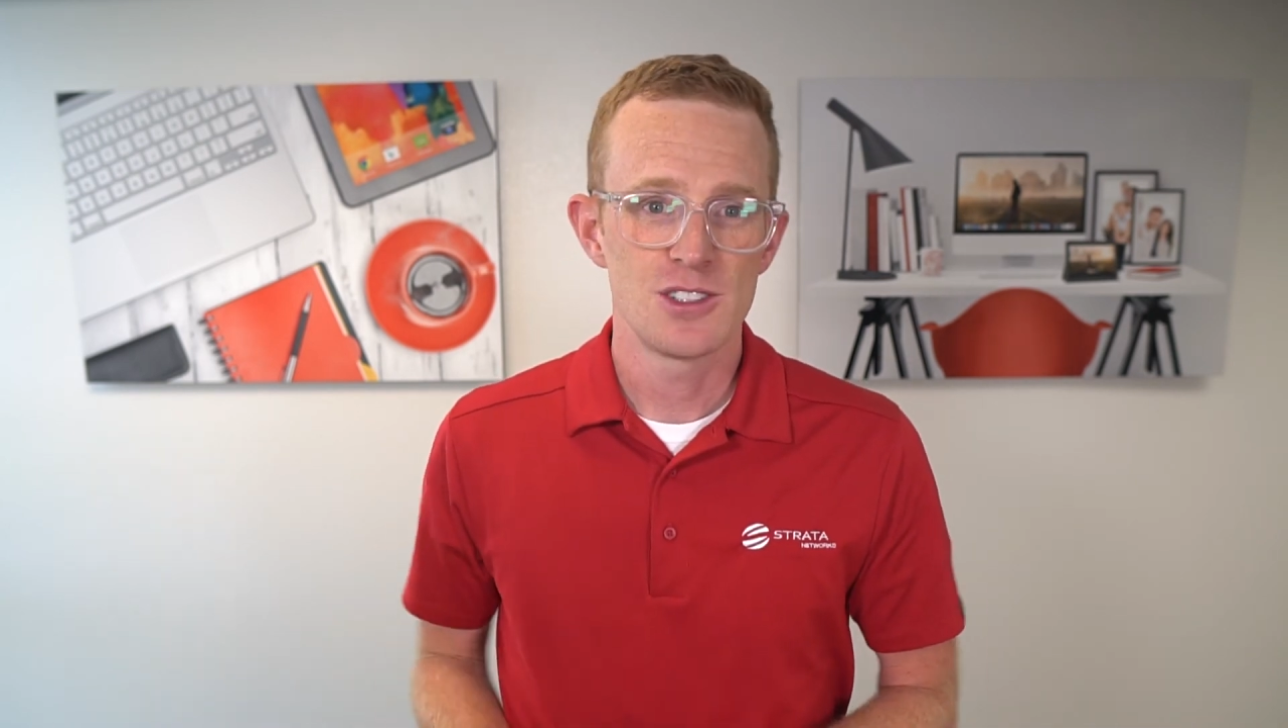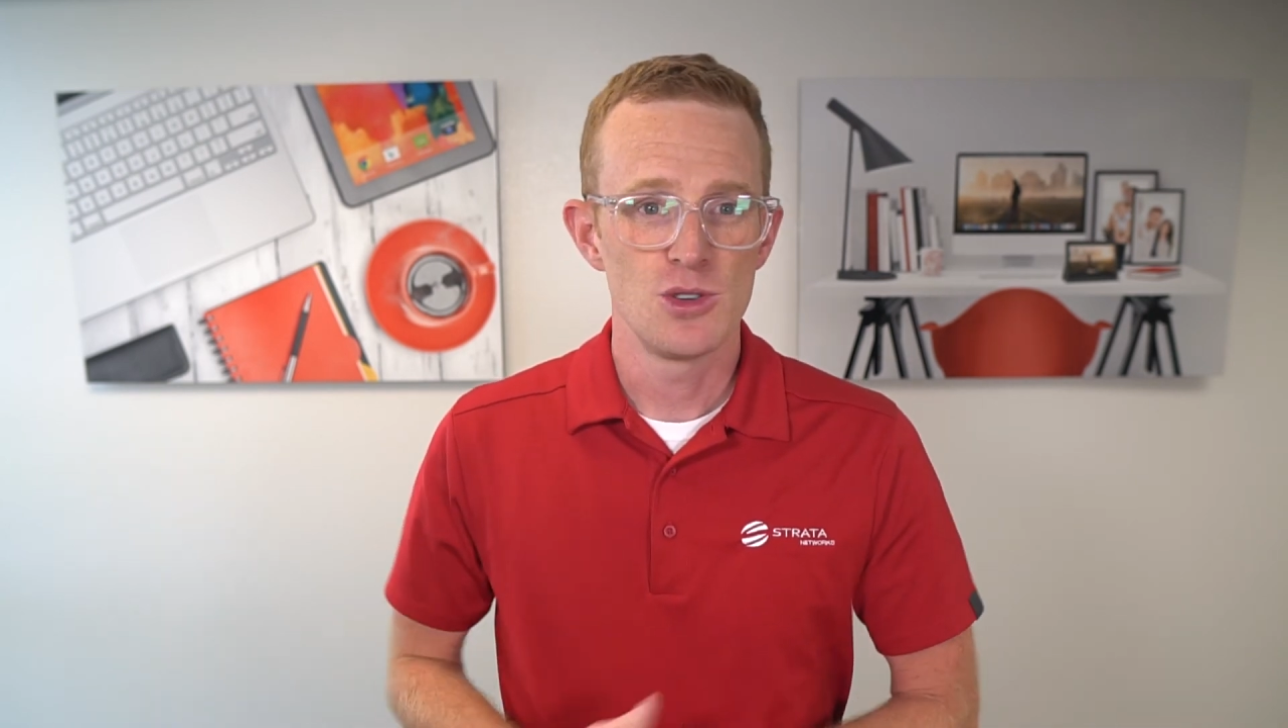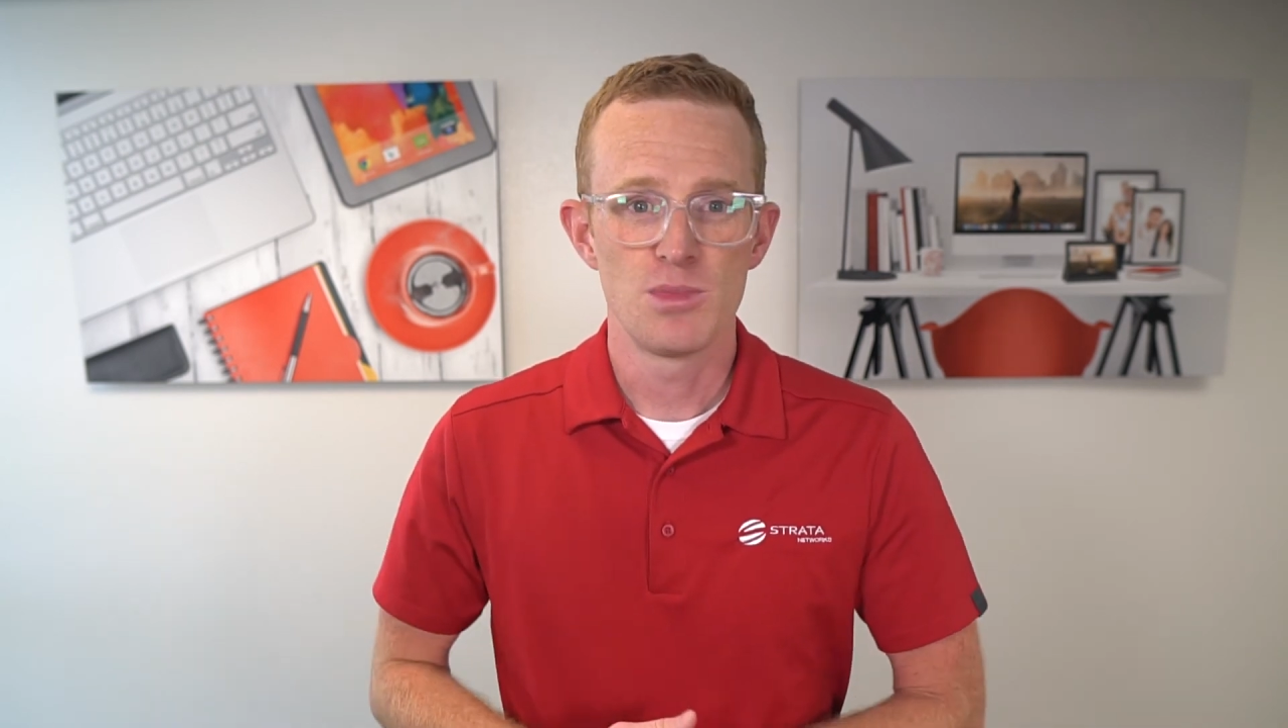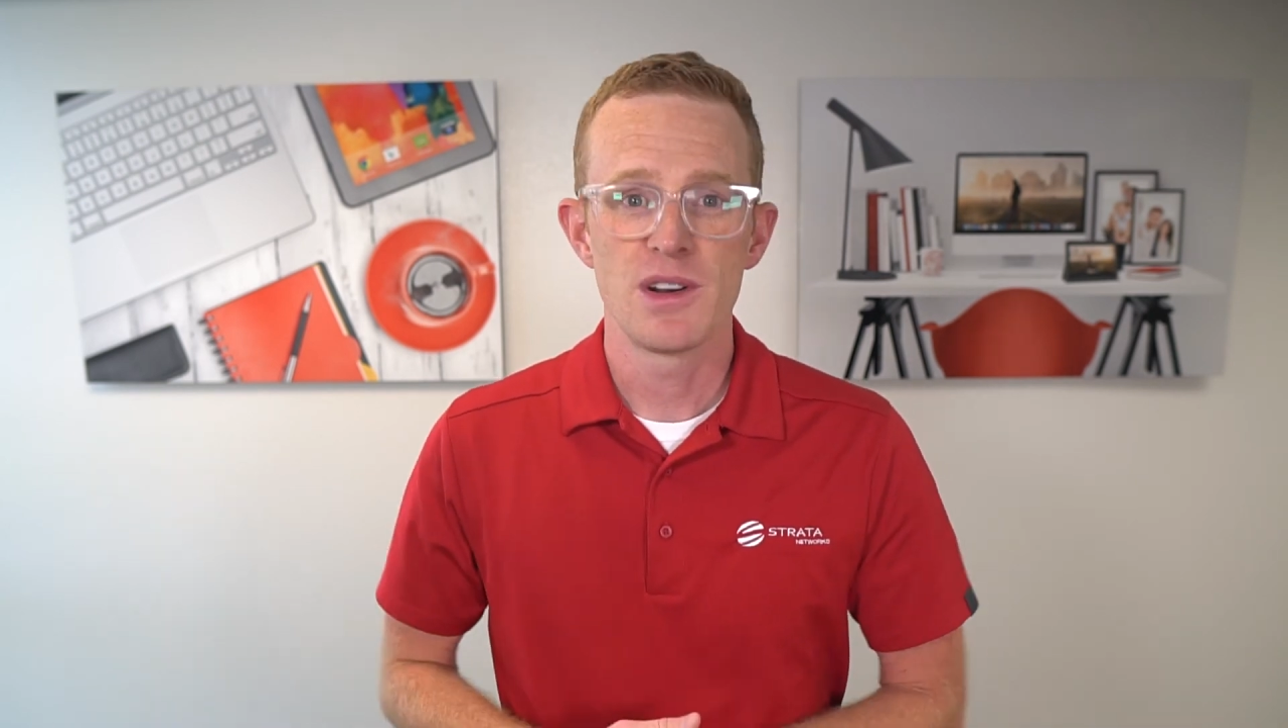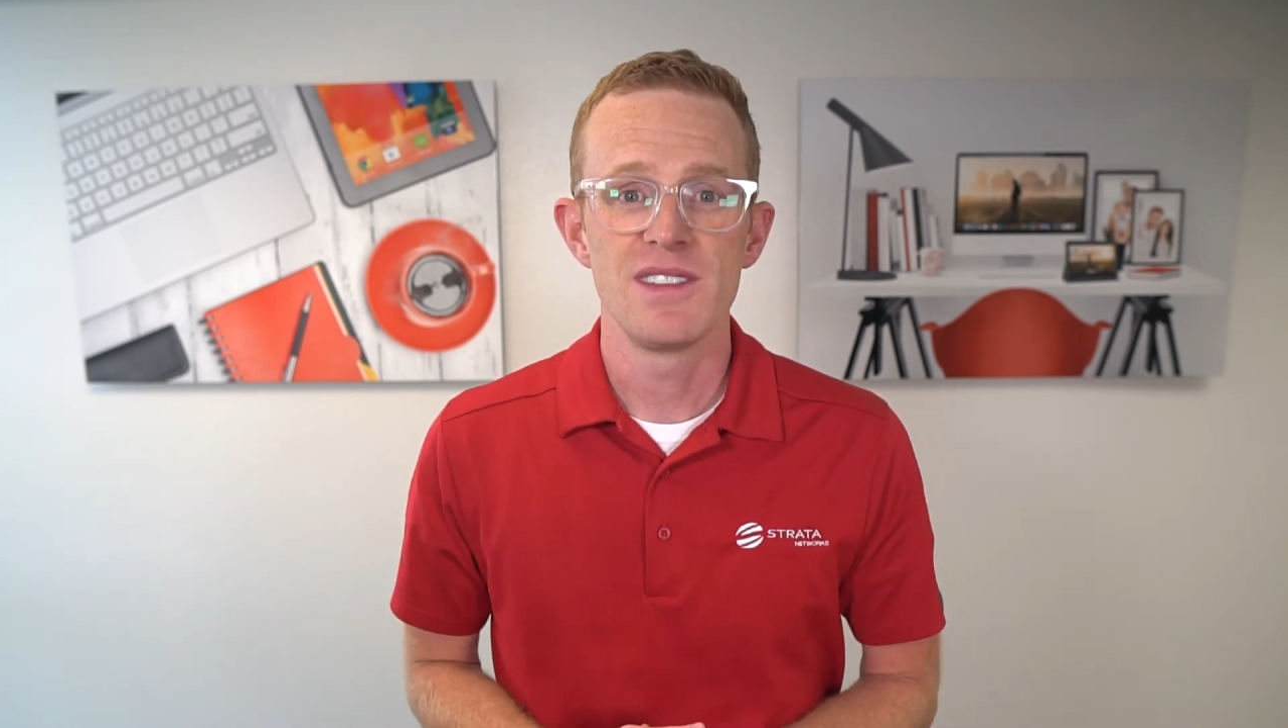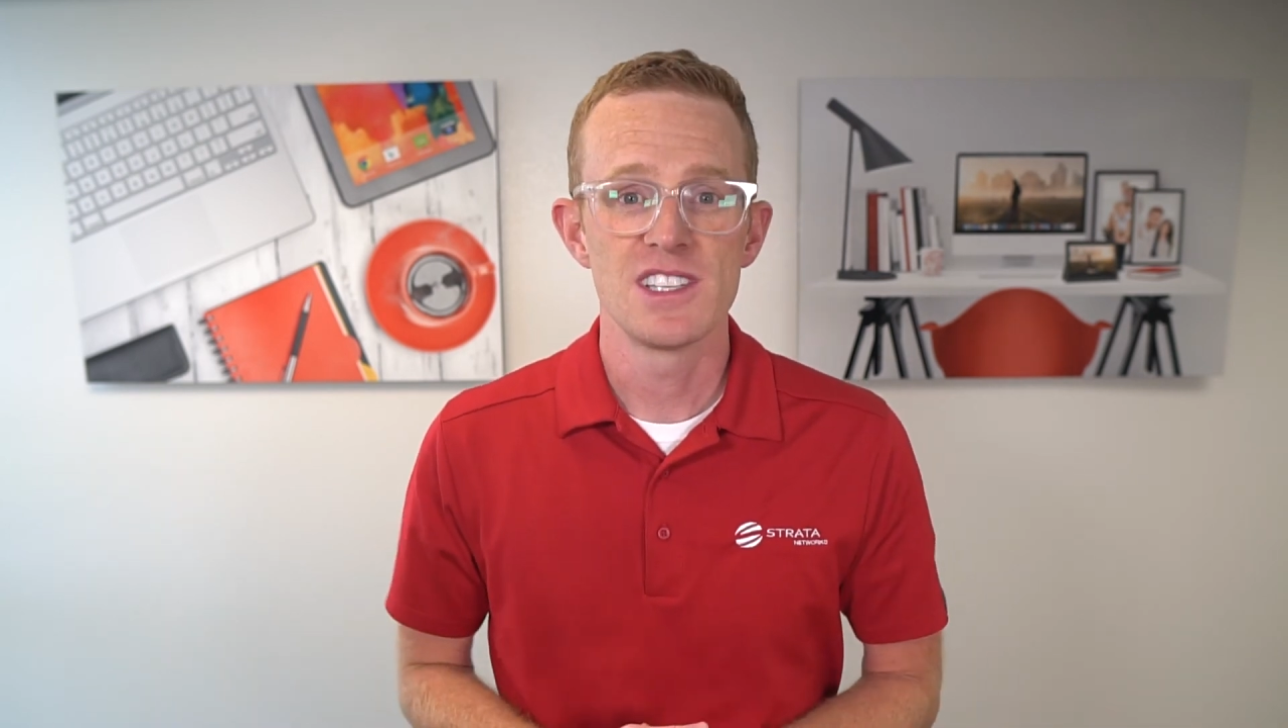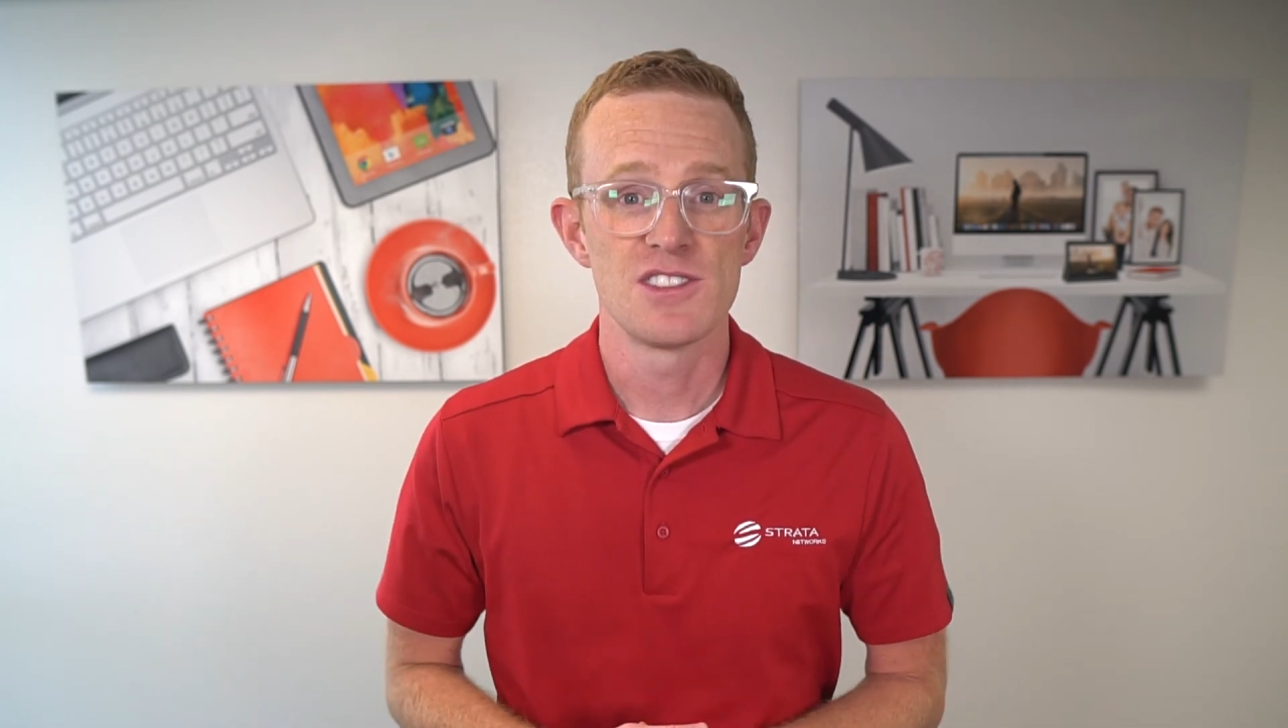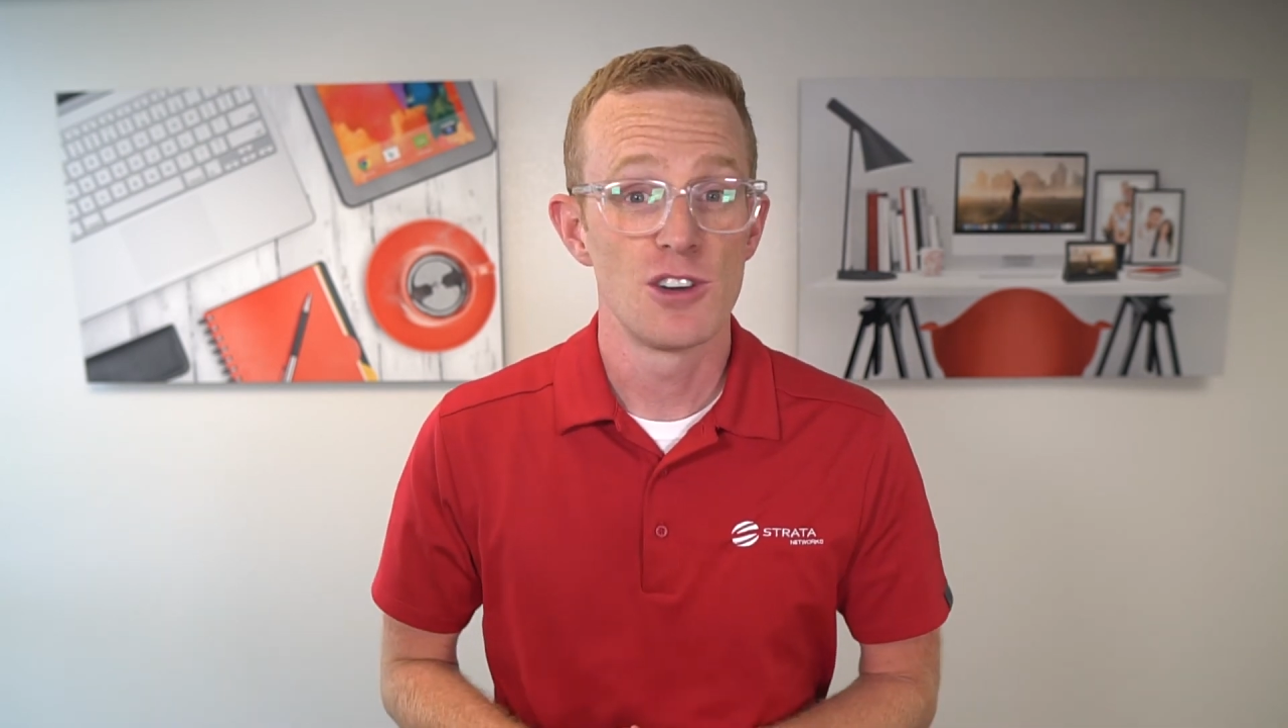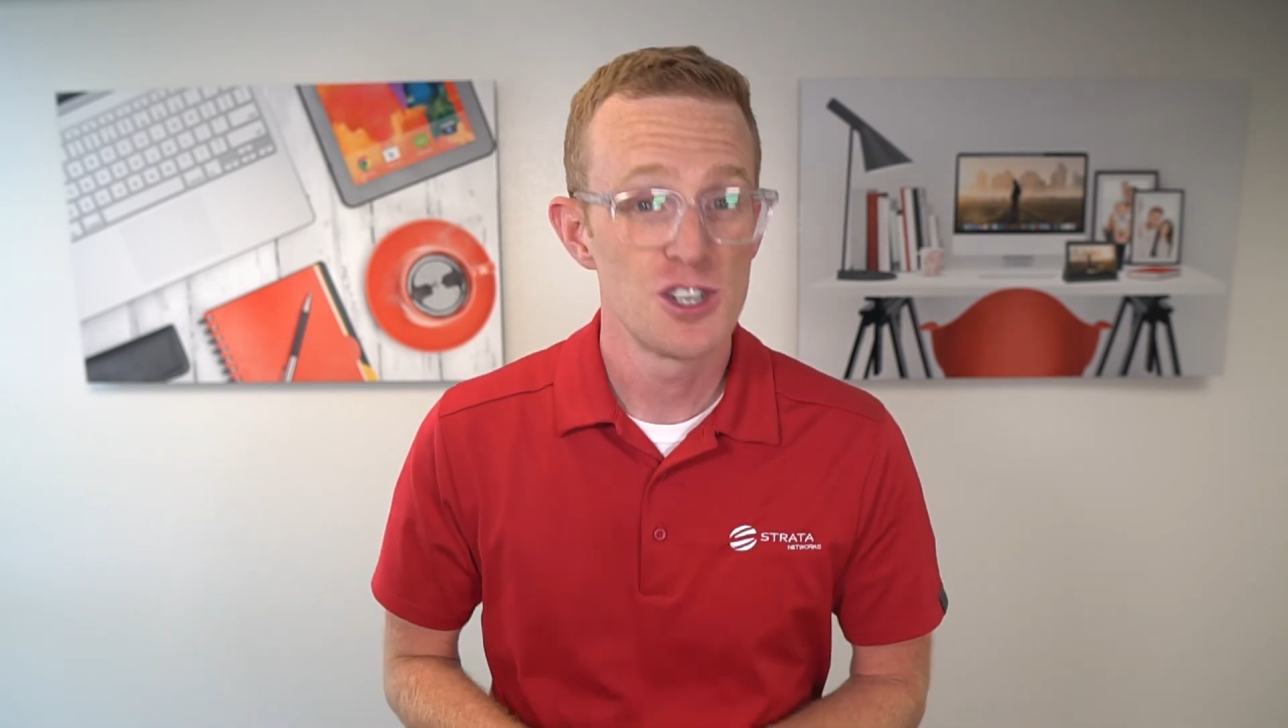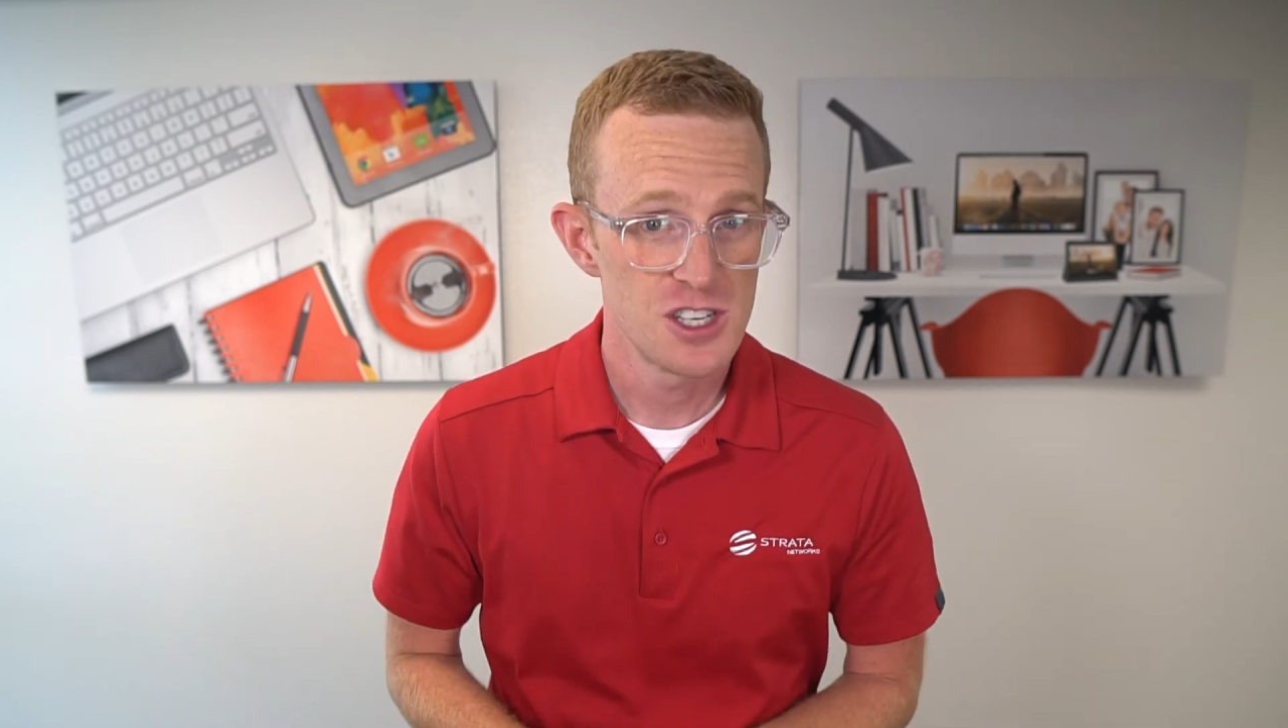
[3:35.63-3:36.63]
to a previous
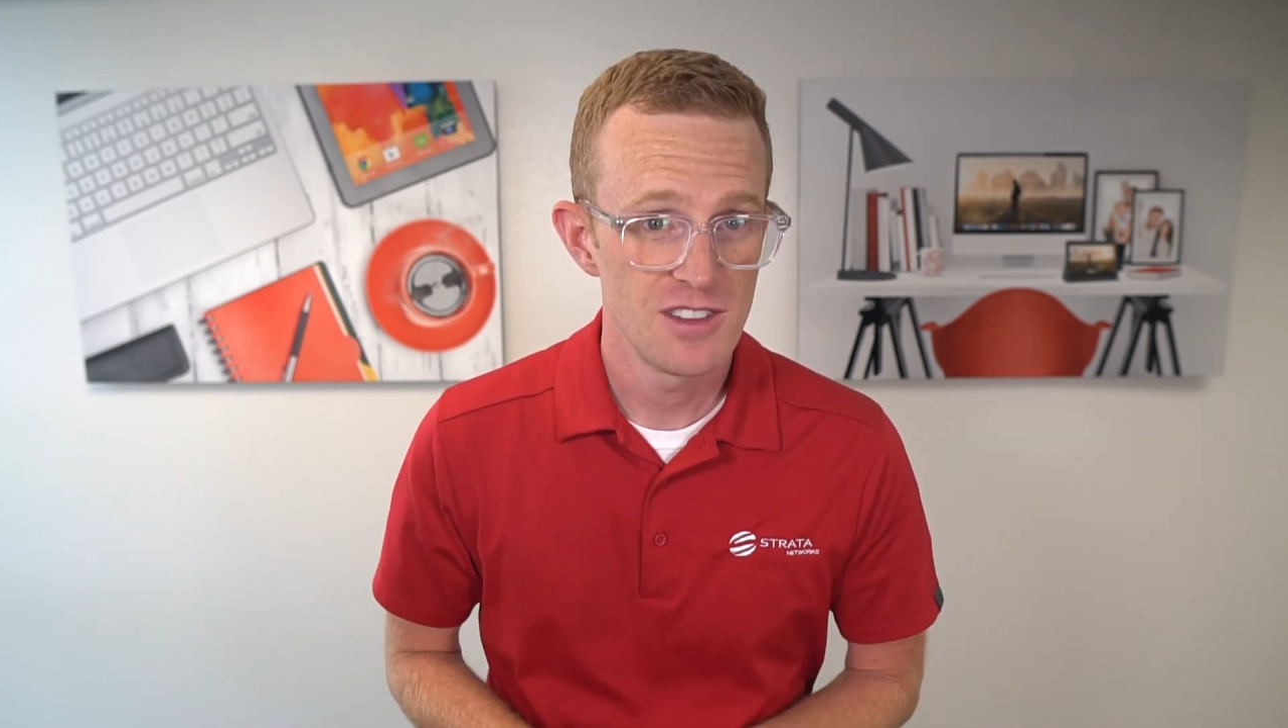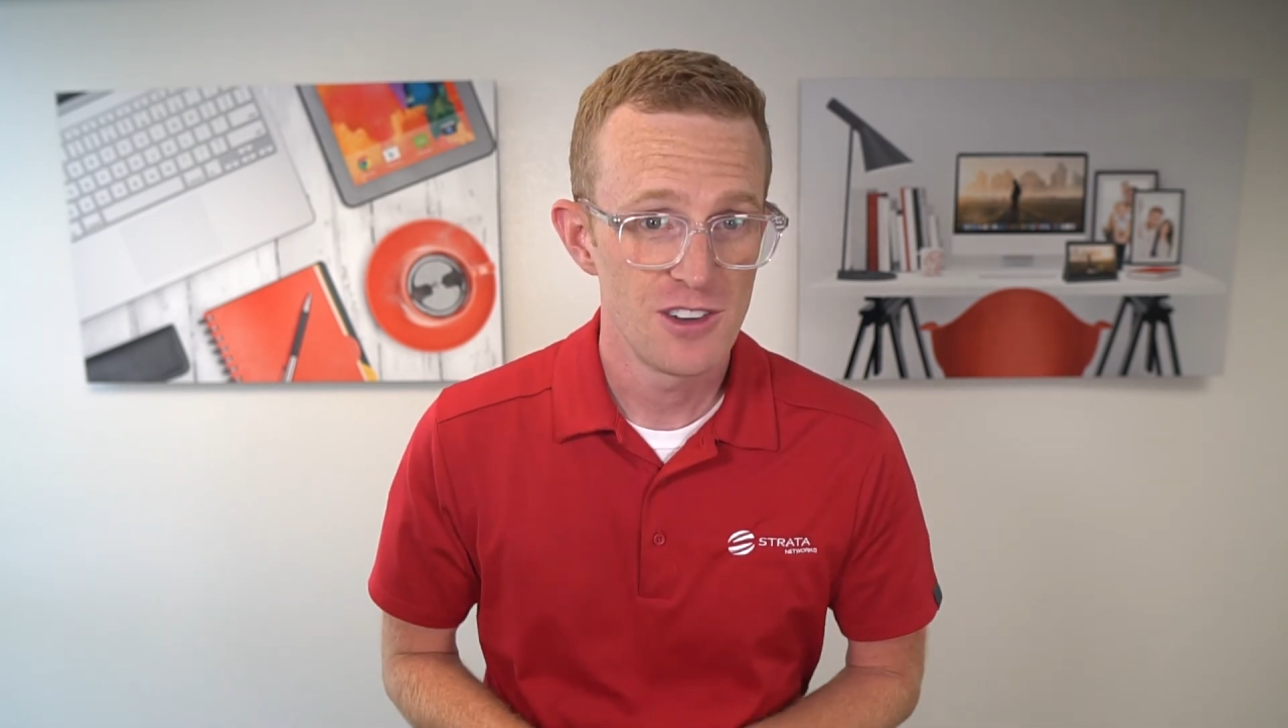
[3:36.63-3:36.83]
version